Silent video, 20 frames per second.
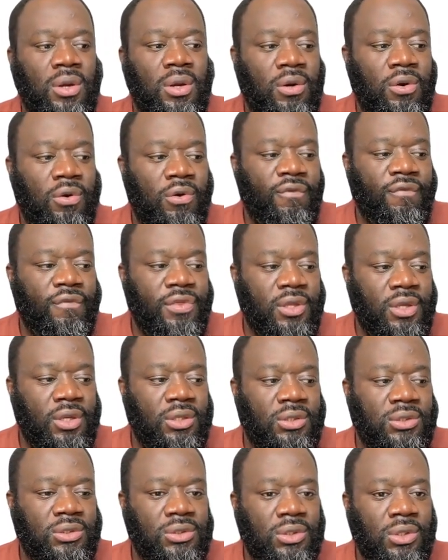of
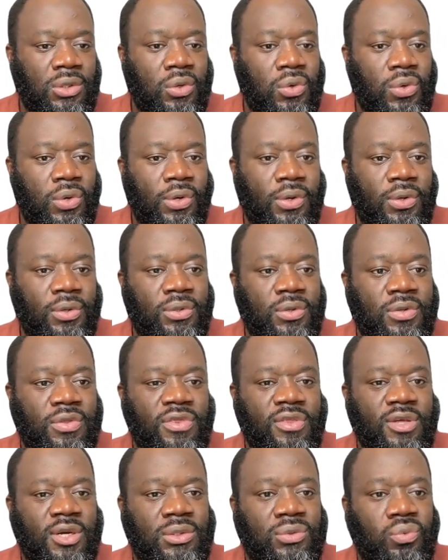things go on
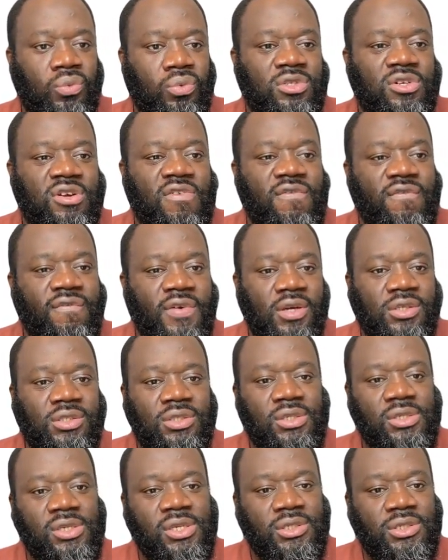that would affect
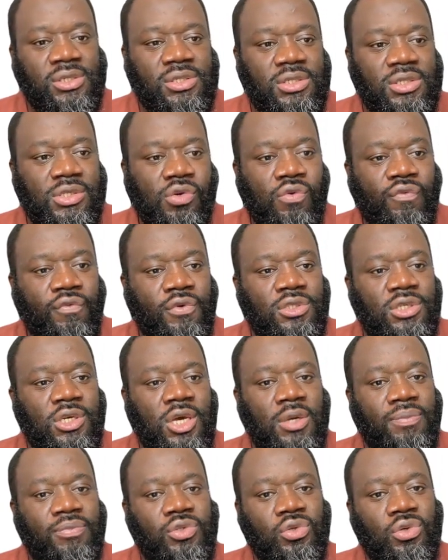the latency over time.